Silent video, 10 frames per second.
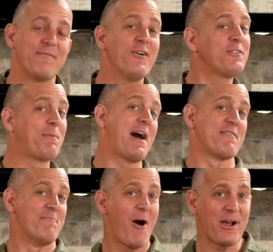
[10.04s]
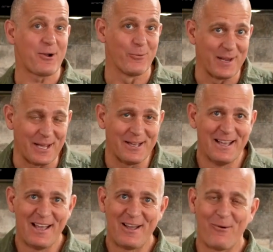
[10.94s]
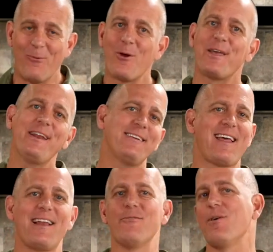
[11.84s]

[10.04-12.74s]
the first part of my career working in Italian